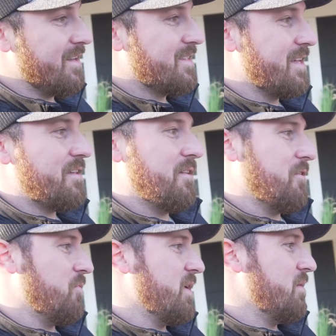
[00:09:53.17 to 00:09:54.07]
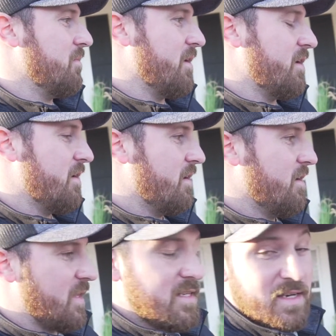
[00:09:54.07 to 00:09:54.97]
It'd take you a little bit, but
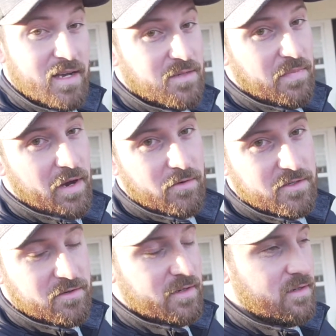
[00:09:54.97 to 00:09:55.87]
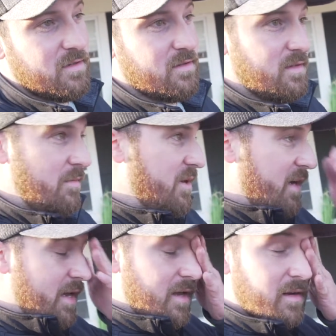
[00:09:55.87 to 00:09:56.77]
it's got some power to it. I mean, I
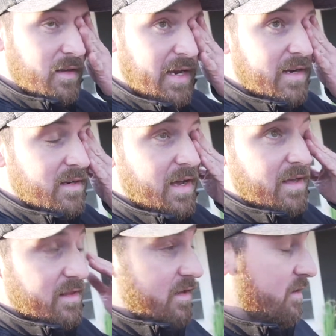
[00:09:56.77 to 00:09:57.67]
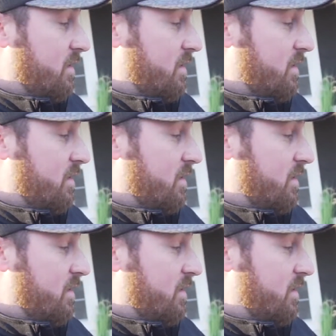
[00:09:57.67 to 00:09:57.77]
can't deny that.